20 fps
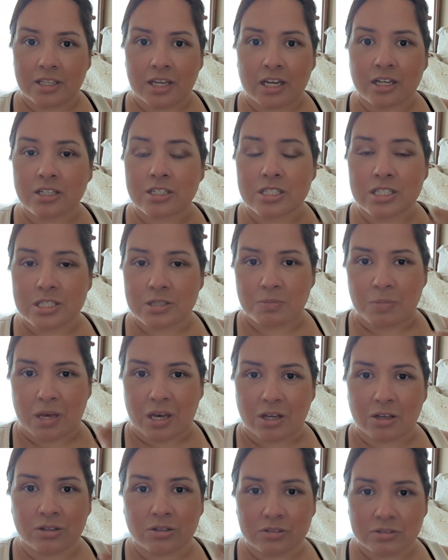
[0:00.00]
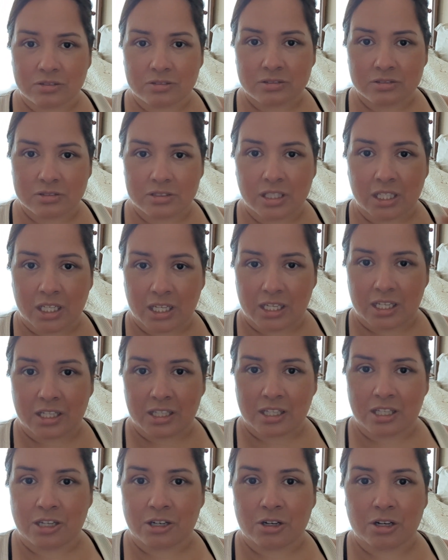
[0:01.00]
I could smell the kitty
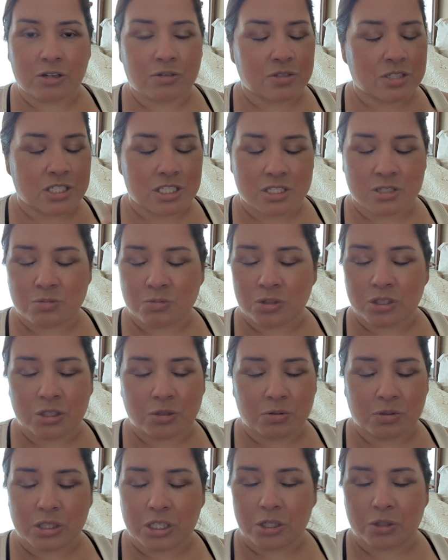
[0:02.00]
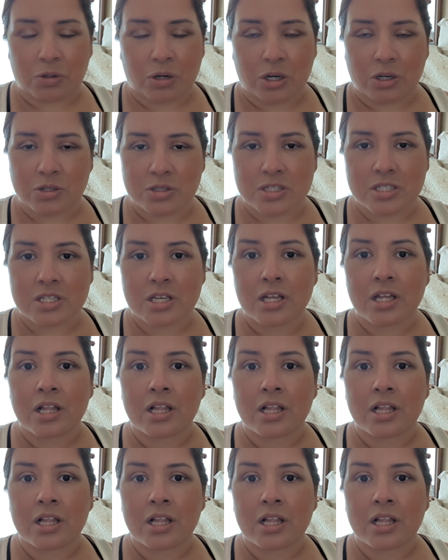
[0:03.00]
litter. It was just really, really gross.